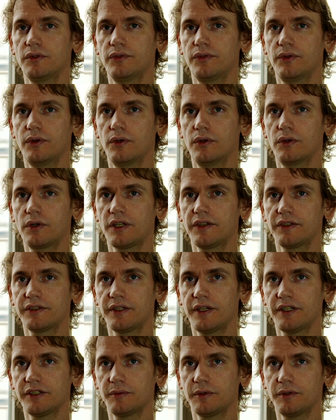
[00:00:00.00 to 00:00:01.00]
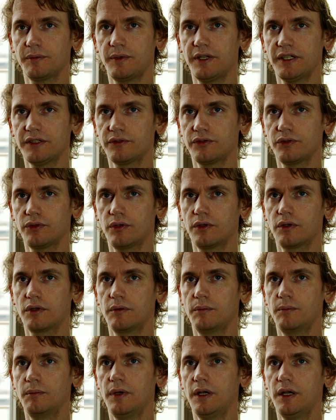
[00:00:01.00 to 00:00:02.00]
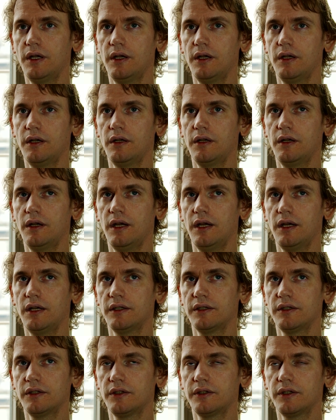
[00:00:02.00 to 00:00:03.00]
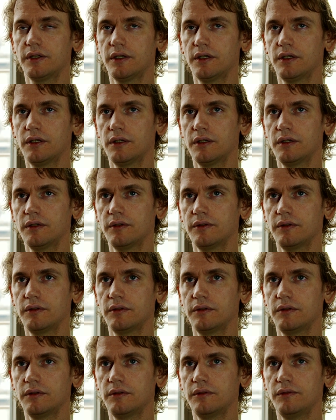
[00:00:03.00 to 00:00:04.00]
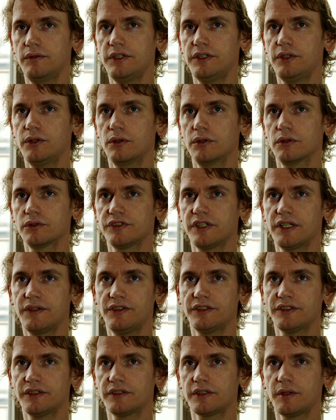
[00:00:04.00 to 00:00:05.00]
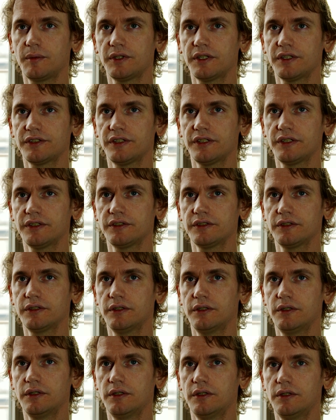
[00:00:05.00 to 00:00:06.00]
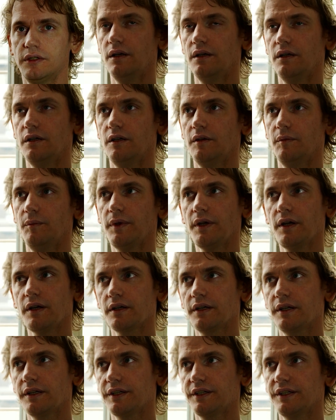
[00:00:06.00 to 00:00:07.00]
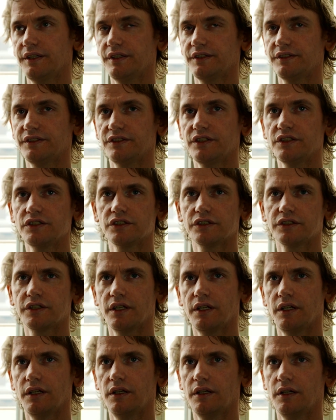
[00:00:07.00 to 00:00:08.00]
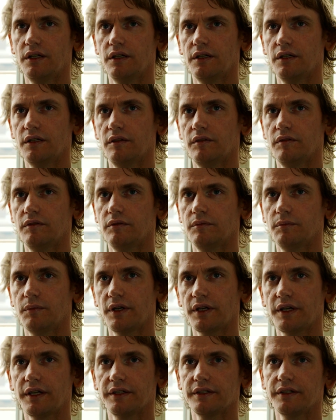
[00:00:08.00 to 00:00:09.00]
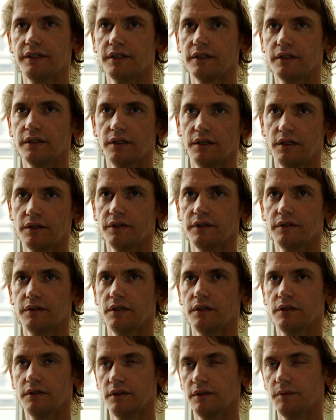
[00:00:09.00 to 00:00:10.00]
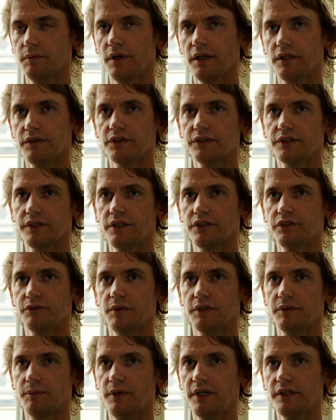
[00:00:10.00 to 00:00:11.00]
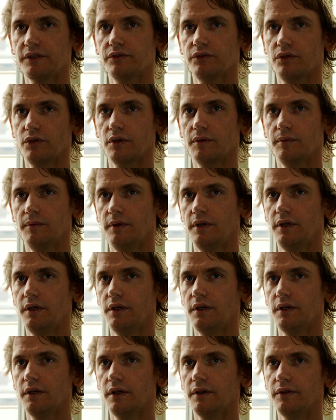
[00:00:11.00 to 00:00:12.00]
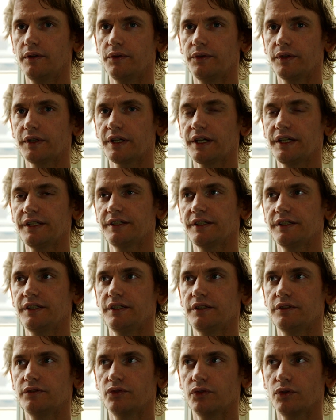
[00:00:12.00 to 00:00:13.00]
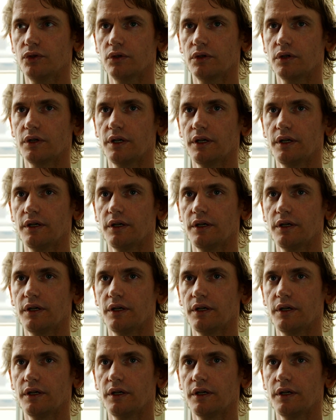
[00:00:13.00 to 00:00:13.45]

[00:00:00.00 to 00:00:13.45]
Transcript: for advertisement platform and video services and some other things. Megaclick is digital marketing advertisement platform. We created it for